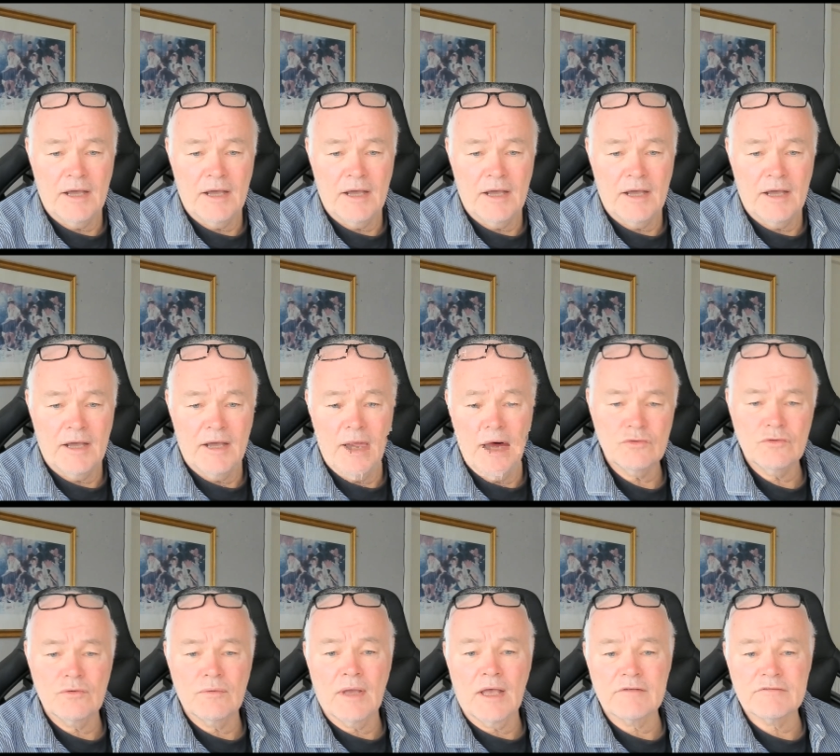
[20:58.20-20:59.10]
you have
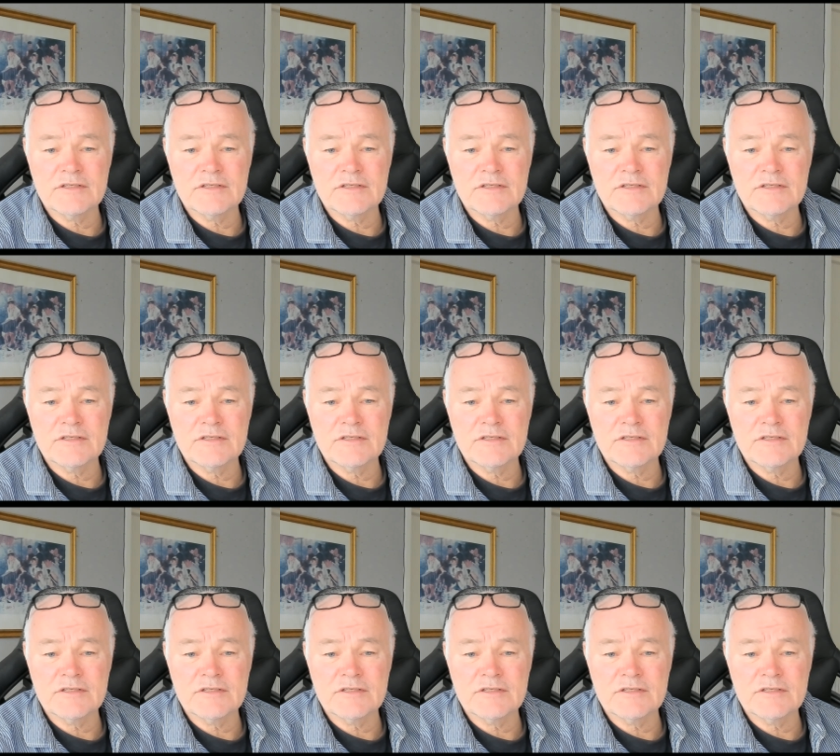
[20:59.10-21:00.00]
said,
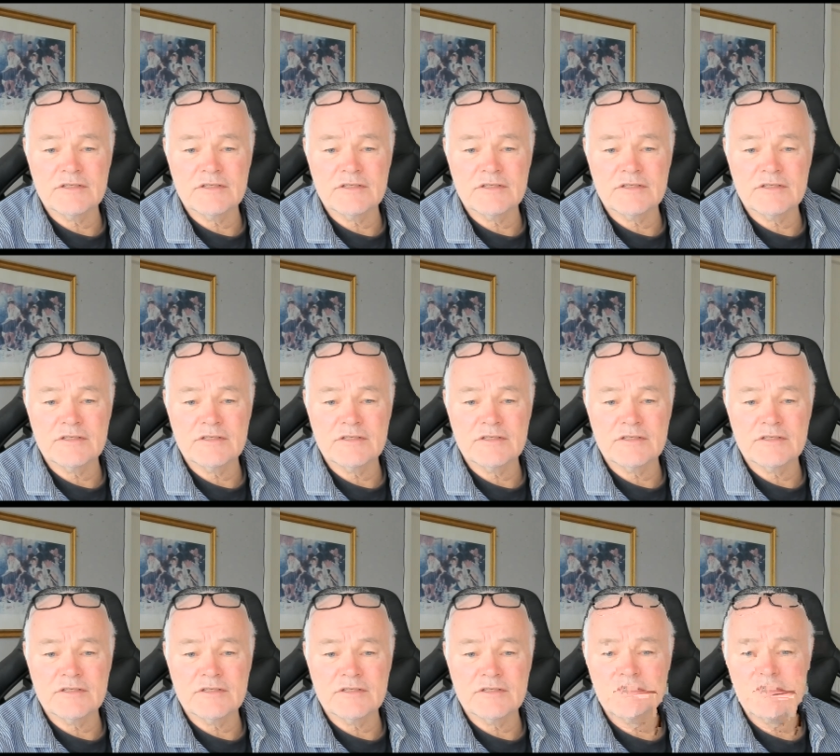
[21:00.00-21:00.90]

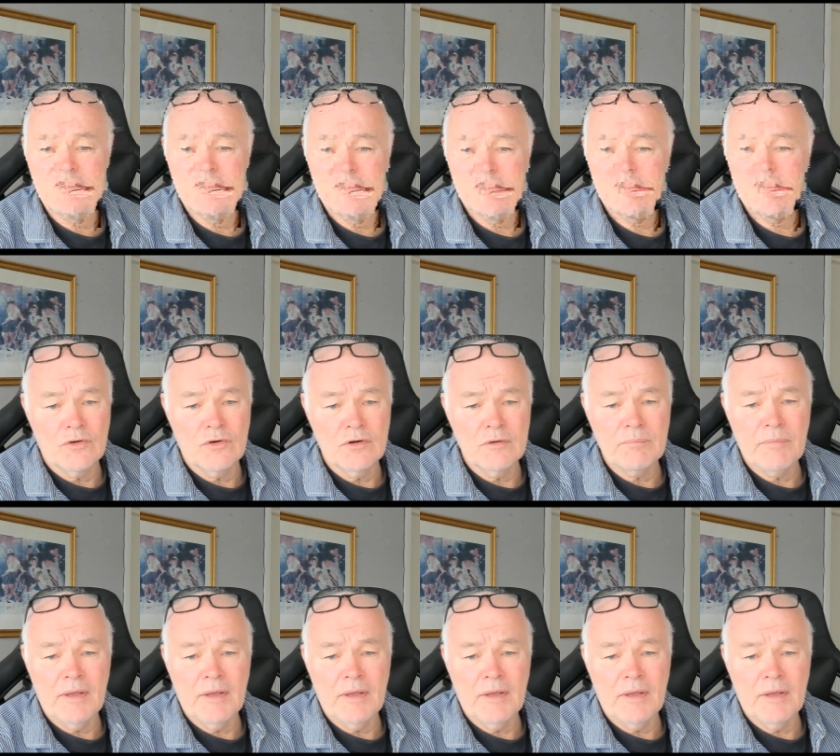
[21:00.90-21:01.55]
return back.